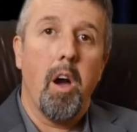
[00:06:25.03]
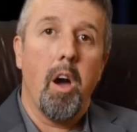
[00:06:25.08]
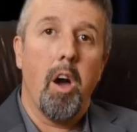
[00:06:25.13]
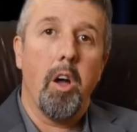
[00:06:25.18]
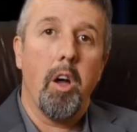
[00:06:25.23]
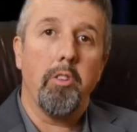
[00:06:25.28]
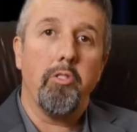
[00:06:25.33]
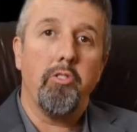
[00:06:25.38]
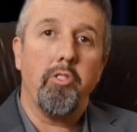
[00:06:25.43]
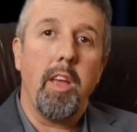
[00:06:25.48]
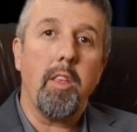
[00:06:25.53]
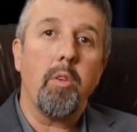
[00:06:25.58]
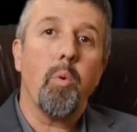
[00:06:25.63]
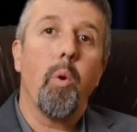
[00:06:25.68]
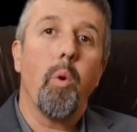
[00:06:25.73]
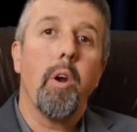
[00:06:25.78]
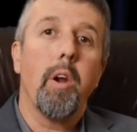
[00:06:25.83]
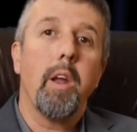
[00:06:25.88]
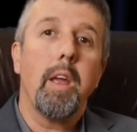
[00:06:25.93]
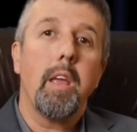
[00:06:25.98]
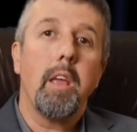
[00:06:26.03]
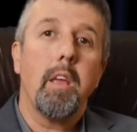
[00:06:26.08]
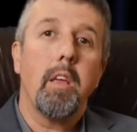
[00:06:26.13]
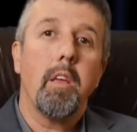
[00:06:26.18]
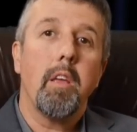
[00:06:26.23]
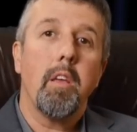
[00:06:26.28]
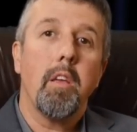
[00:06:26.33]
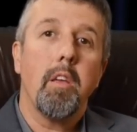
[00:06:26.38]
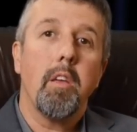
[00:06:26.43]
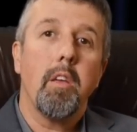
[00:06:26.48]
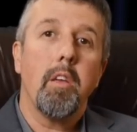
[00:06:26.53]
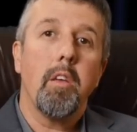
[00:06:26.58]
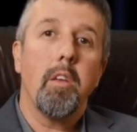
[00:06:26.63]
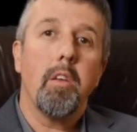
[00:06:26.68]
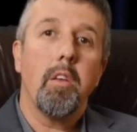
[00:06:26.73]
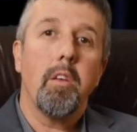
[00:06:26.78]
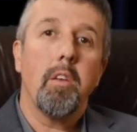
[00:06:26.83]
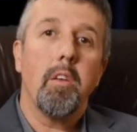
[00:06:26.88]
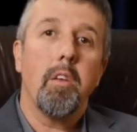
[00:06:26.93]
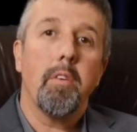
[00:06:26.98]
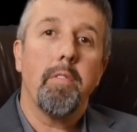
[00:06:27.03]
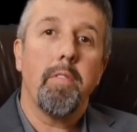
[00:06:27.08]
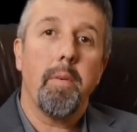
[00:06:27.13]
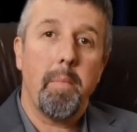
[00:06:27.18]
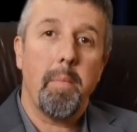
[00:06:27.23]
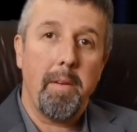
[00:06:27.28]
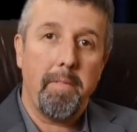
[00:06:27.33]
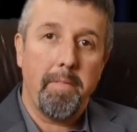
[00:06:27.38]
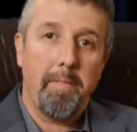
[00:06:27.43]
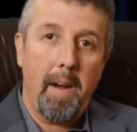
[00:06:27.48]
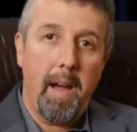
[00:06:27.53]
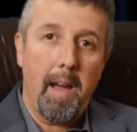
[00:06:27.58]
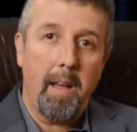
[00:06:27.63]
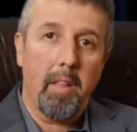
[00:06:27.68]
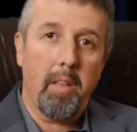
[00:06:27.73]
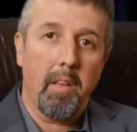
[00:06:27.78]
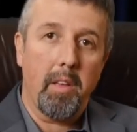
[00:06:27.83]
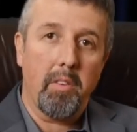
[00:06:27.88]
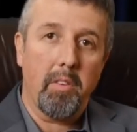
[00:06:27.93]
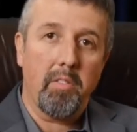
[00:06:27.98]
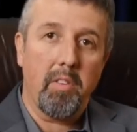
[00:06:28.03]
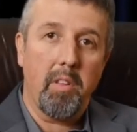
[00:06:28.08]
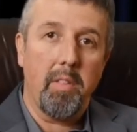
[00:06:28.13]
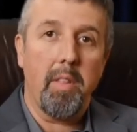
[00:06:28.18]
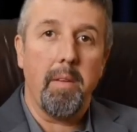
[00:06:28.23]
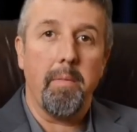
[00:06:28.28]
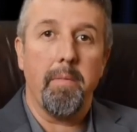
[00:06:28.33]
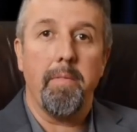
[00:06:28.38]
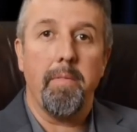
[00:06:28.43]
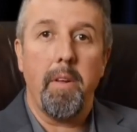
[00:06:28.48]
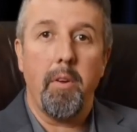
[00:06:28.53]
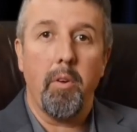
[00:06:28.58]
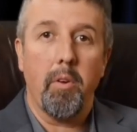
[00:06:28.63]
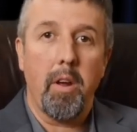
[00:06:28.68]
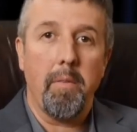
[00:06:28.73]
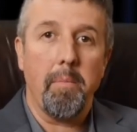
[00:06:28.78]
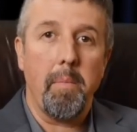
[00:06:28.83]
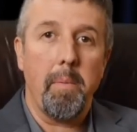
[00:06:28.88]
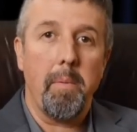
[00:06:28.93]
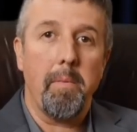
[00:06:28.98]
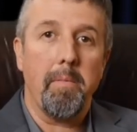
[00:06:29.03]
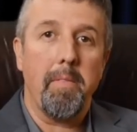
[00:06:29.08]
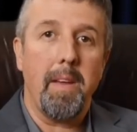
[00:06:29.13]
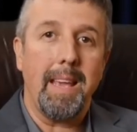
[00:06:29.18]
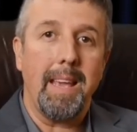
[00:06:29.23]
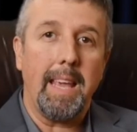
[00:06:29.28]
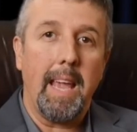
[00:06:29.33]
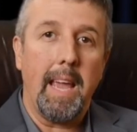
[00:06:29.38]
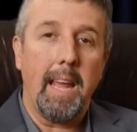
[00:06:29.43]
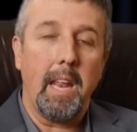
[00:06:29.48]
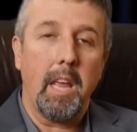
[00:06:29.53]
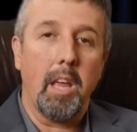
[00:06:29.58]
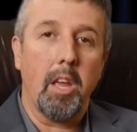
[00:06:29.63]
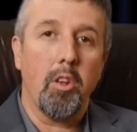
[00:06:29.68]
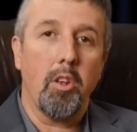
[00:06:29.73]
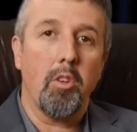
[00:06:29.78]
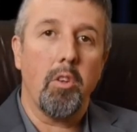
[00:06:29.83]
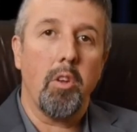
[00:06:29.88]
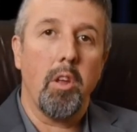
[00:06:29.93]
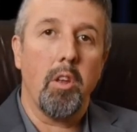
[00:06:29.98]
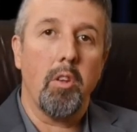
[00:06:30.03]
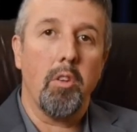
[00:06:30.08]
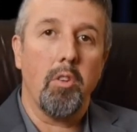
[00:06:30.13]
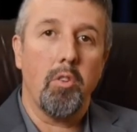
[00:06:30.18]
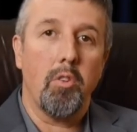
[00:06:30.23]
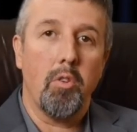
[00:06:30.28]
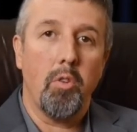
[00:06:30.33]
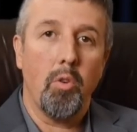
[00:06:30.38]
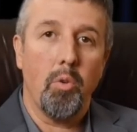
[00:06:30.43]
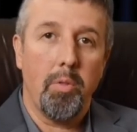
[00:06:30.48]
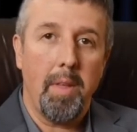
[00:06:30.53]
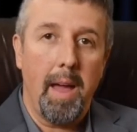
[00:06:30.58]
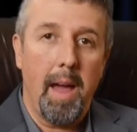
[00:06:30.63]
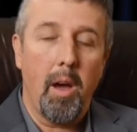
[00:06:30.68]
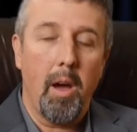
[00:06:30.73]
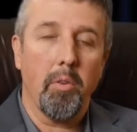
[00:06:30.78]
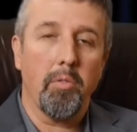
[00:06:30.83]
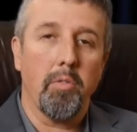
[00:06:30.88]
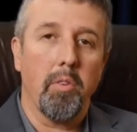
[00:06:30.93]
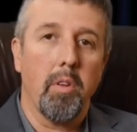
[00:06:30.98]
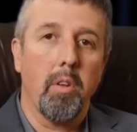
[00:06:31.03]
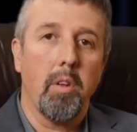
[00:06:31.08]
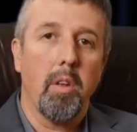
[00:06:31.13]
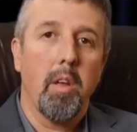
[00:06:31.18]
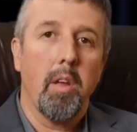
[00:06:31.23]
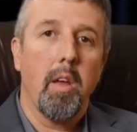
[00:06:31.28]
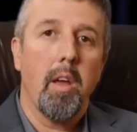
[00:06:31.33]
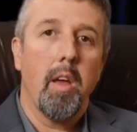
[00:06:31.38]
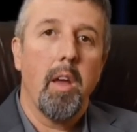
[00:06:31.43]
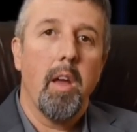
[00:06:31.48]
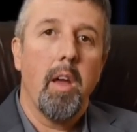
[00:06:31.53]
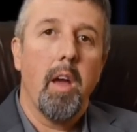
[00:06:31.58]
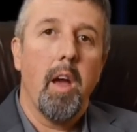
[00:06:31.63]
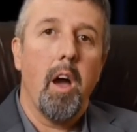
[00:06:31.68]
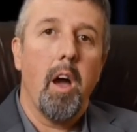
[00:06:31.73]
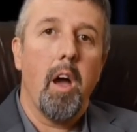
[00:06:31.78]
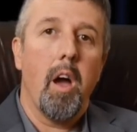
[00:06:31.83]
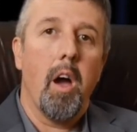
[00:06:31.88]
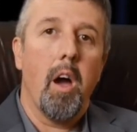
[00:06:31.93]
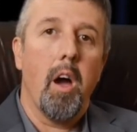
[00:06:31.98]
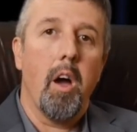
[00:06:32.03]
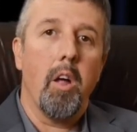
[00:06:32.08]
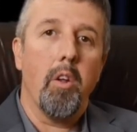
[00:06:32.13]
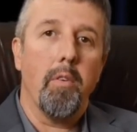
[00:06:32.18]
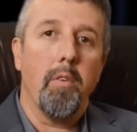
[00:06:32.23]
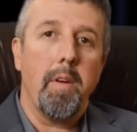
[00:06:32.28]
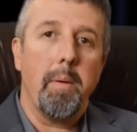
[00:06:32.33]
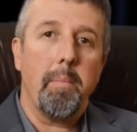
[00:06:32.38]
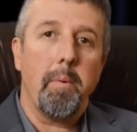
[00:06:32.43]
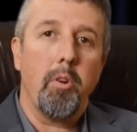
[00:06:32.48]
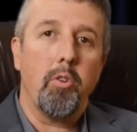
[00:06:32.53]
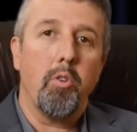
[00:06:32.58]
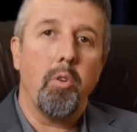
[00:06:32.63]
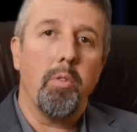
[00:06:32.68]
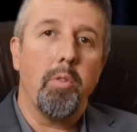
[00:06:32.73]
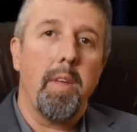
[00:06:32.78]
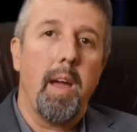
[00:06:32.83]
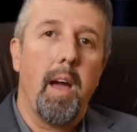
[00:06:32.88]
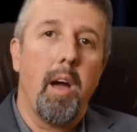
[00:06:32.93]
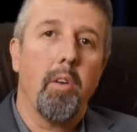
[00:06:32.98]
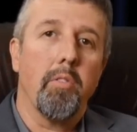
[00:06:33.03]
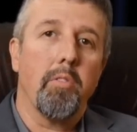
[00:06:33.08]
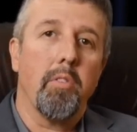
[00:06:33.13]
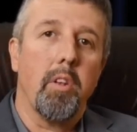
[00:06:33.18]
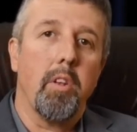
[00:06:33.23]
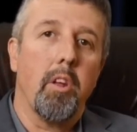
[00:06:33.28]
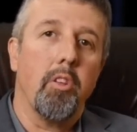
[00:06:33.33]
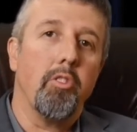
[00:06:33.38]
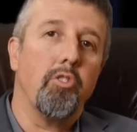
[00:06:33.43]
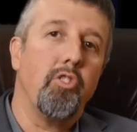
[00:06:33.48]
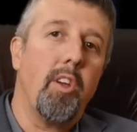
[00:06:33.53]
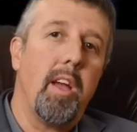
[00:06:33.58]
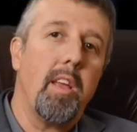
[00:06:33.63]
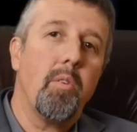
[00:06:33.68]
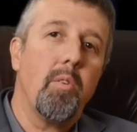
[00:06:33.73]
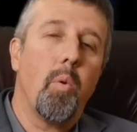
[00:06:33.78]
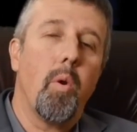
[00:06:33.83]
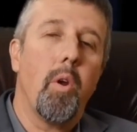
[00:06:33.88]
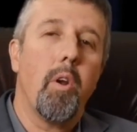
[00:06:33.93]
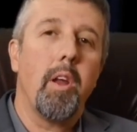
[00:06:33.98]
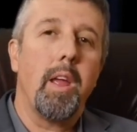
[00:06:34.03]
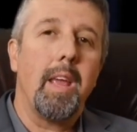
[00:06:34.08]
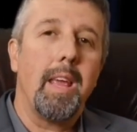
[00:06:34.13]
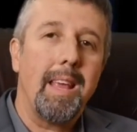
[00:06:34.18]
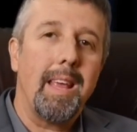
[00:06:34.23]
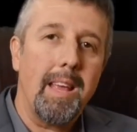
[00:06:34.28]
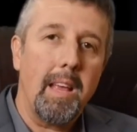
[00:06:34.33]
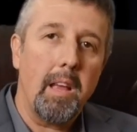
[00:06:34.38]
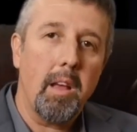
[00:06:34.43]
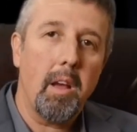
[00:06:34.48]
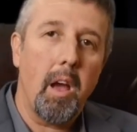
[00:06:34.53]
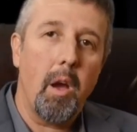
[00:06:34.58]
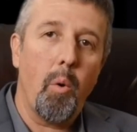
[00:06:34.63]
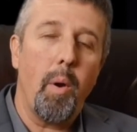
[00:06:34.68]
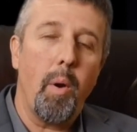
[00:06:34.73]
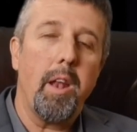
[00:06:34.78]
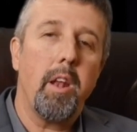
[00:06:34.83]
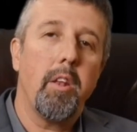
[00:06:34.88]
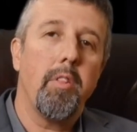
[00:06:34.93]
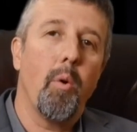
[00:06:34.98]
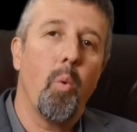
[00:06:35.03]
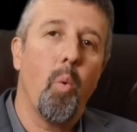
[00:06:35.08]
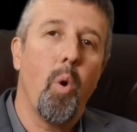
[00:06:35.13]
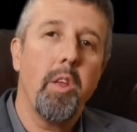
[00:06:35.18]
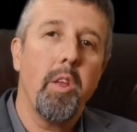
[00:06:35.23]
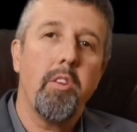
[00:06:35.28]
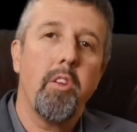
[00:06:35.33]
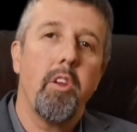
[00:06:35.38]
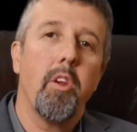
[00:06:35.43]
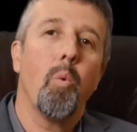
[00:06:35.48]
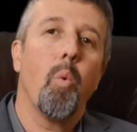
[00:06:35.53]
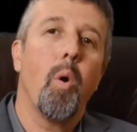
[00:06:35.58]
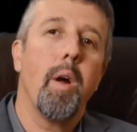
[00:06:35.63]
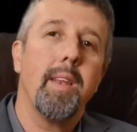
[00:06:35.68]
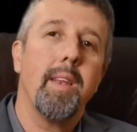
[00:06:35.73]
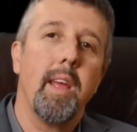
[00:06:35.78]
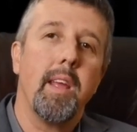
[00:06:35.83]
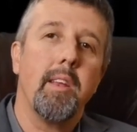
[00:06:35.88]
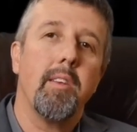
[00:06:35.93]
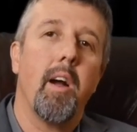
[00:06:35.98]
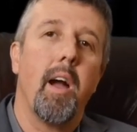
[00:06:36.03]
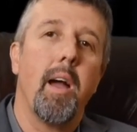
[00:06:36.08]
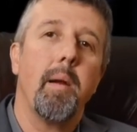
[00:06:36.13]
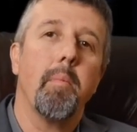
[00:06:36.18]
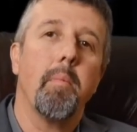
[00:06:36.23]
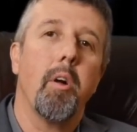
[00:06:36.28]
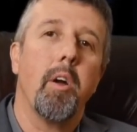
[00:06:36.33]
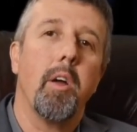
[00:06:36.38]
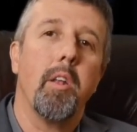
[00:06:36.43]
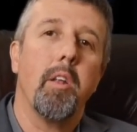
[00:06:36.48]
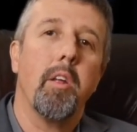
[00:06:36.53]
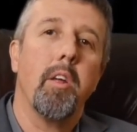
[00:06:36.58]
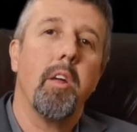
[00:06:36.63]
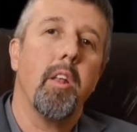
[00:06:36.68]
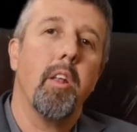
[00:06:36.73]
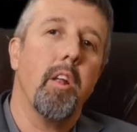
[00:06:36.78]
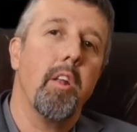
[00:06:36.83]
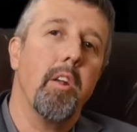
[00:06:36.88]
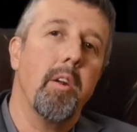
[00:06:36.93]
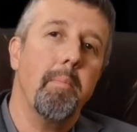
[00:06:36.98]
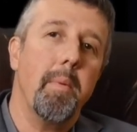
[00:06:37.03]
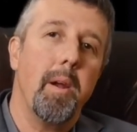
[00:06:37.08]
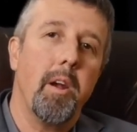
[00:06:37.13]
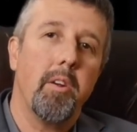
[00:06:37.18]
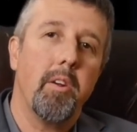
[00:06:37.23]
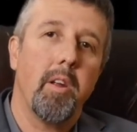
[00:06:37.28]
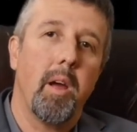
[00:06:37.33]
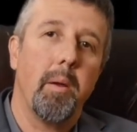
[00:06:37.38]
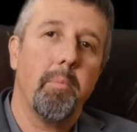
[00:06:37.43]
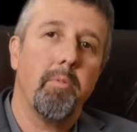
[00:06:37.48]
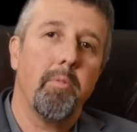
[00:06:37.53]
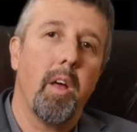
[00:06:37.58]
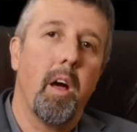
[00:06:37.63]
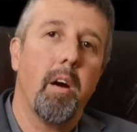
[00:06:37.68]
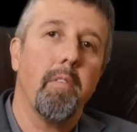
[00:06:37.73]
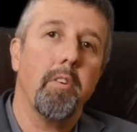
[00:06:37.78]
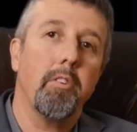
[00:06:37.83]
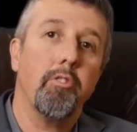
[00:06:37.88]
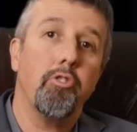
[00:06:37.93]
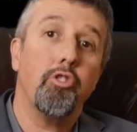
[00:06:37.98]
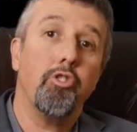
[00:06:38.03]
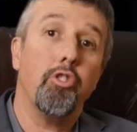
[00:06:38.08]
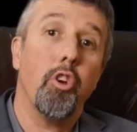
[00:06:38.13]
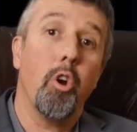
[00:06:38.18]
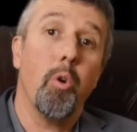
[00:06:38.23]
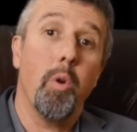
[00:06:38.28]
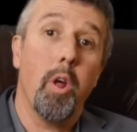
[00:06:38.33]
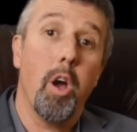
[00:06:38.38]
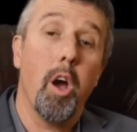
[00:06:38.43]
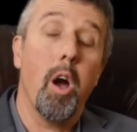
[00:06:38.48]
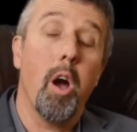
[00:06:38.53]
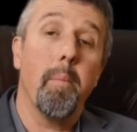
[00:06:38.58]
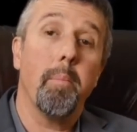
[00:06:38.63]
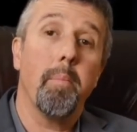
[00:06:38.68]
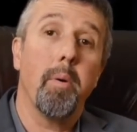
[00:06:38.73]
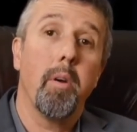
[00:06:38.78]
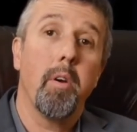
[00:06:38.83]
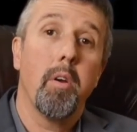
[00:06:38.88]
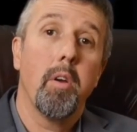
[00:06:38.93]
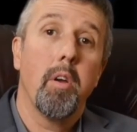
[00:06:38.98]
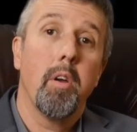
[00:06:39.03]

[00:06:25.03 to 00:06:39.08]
on January, for my filings and the federal government vacating in 2000, November of 2000, on January, I waited the 1 year, 1 day timeline, and under maritime salvage showed up